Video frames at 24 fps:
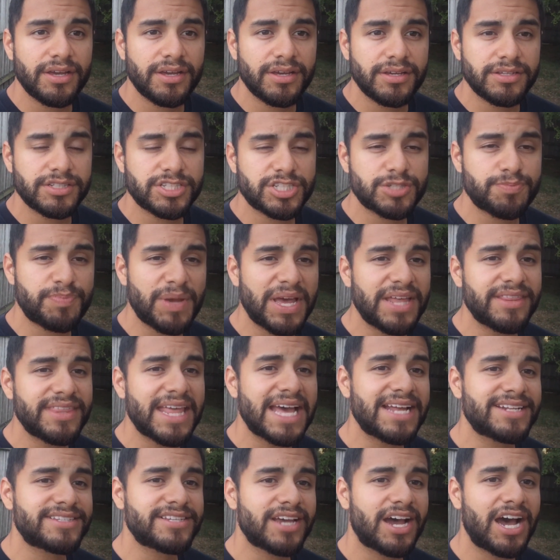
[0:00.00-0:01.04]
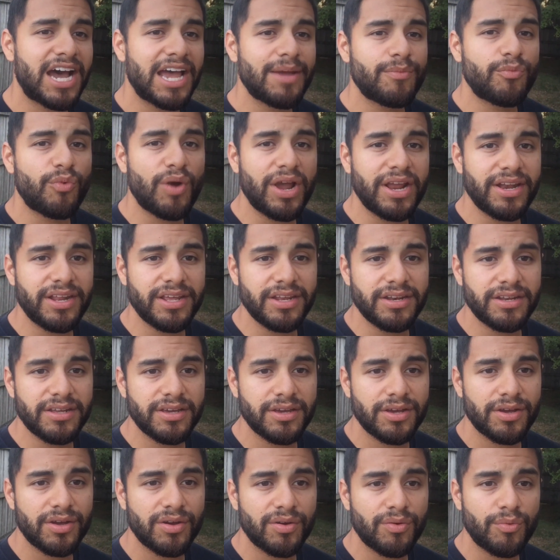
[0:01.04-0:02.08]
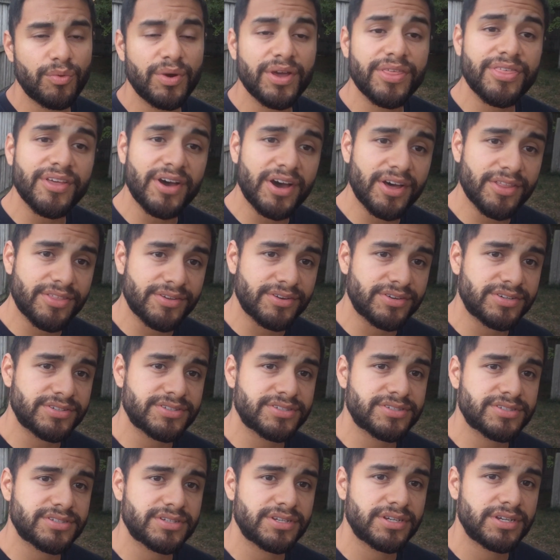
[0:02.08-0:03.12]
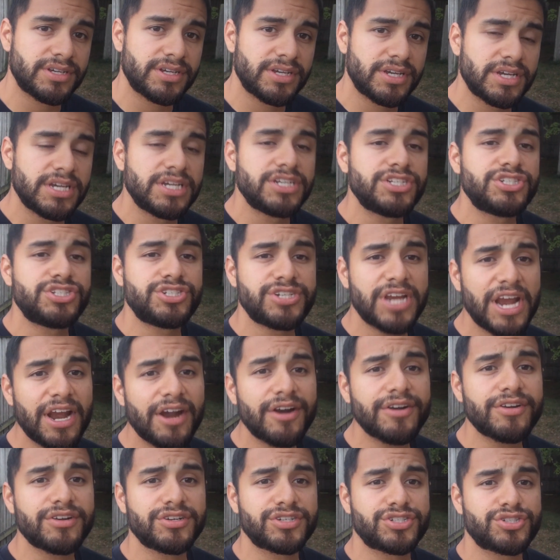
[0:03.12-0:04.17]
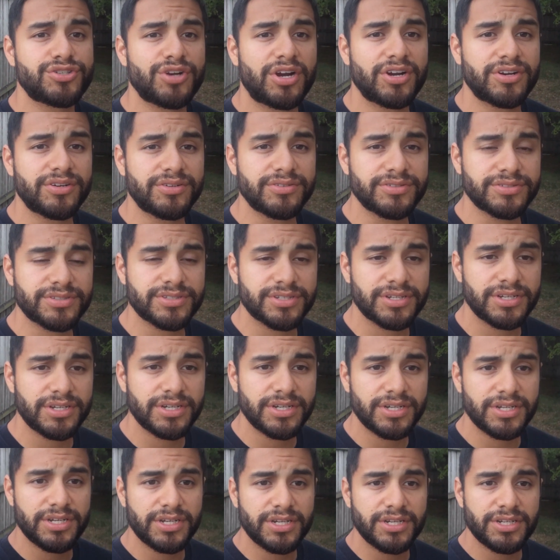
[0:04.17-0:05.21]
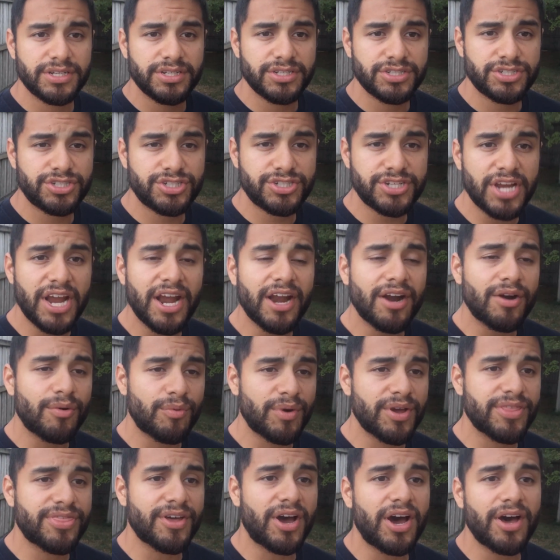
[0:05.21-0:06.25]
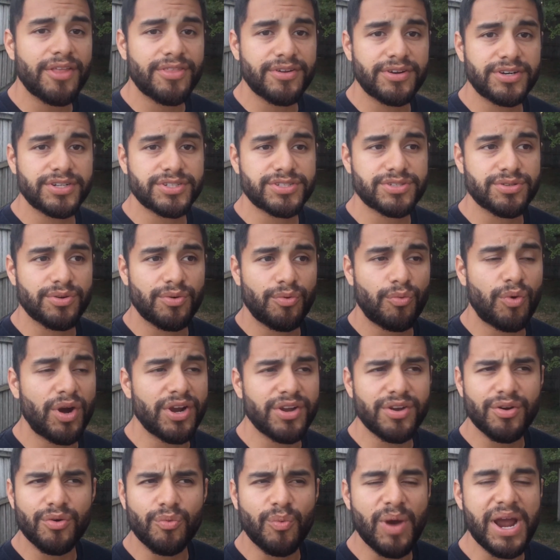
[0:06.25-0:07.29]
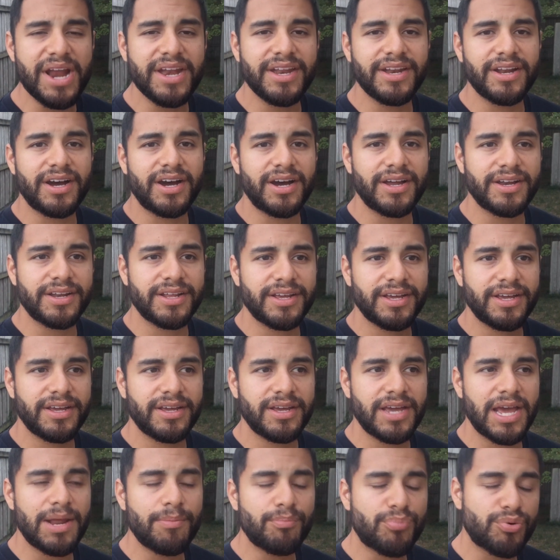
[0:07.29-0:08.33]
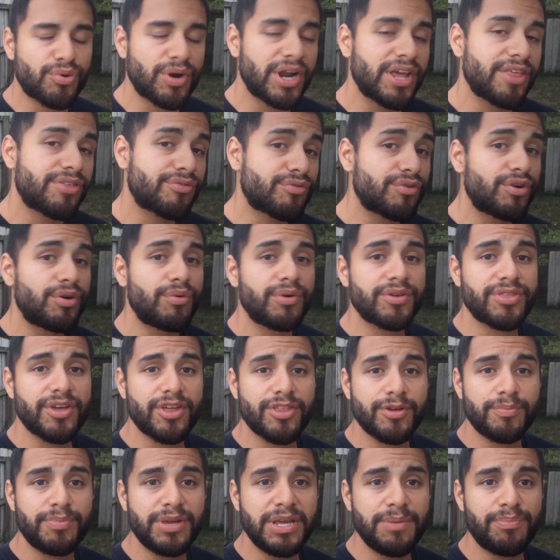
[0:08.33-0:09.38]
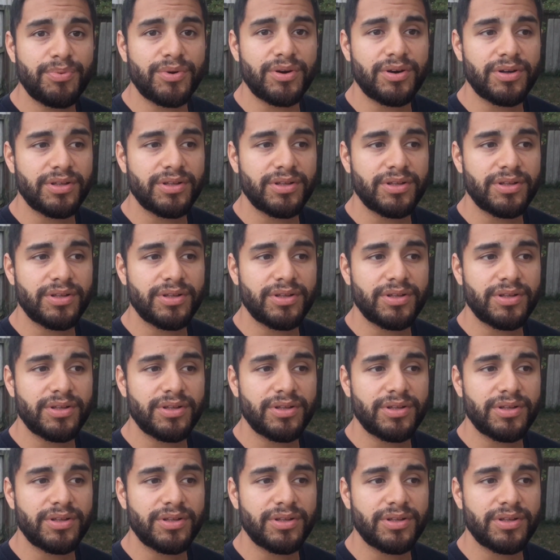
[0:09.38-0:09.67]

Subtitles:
spend that time waiting with others. Share your struggles. Share with others what you're waiting on, and pray through it with other people.